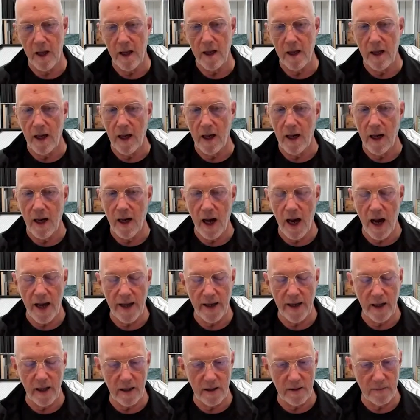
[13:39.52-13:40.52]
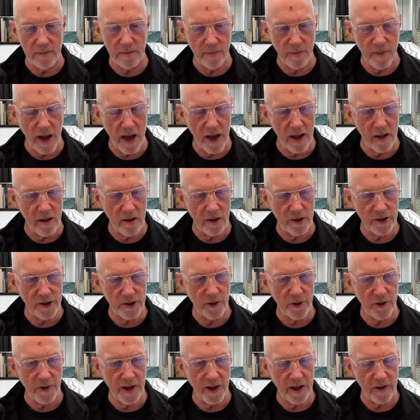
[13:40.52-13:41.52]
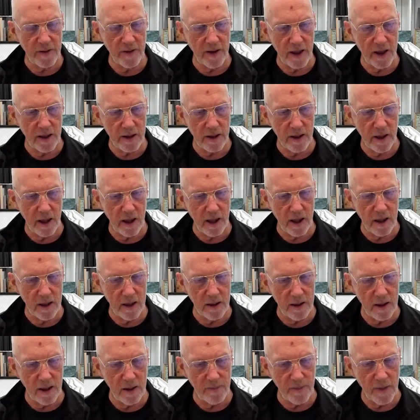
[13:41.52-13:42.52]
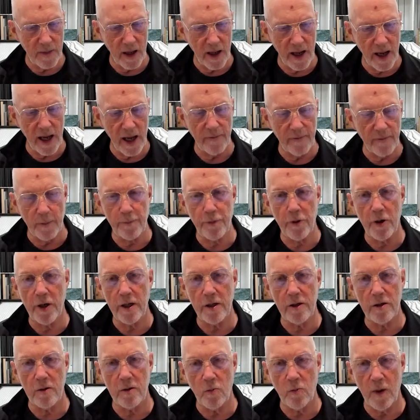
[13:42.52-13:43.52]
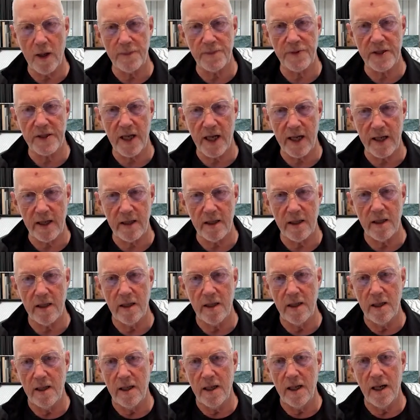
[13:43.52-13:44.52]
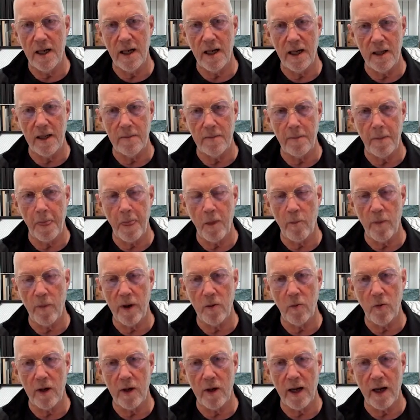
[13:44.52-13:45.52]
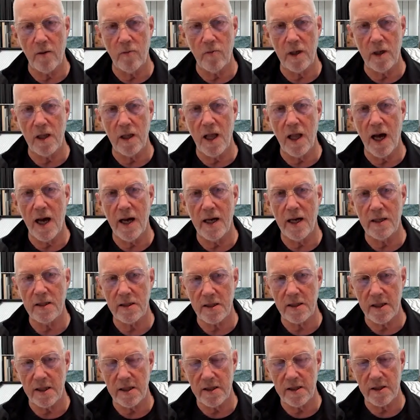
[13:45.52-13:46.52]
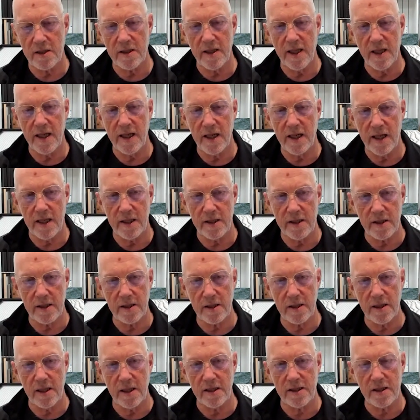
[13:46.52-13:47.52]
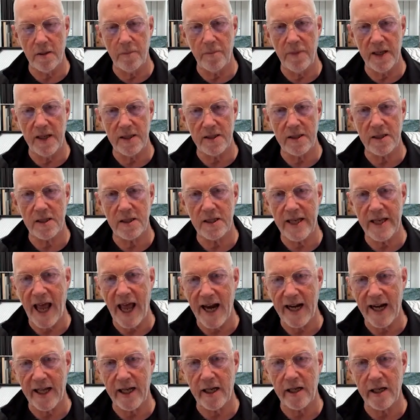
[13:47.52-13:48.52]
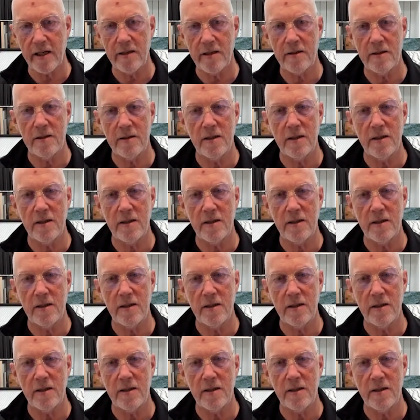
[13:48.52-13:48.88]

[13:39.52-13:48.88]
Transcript: I also think that I have a pretty good website. But what I realize is that it's a bit static,